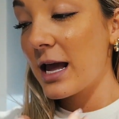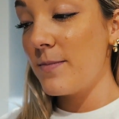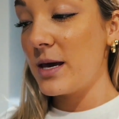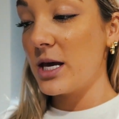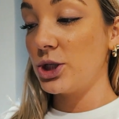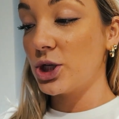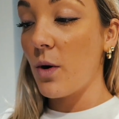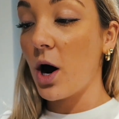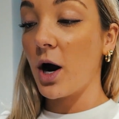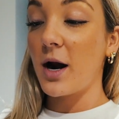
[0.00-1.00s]
can be
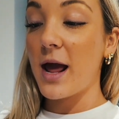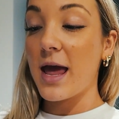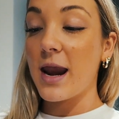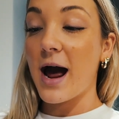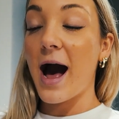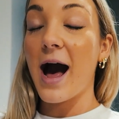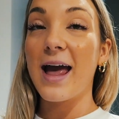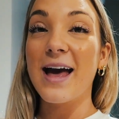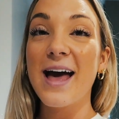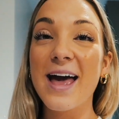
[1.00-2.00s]
so hard and
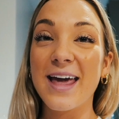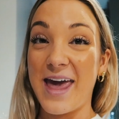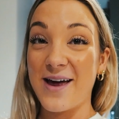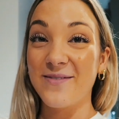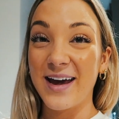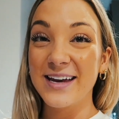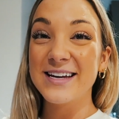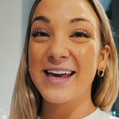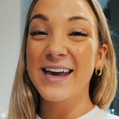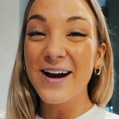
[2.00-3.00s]
I can't wait
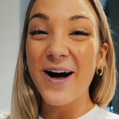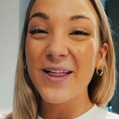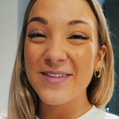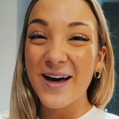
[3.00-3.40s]
to eat all of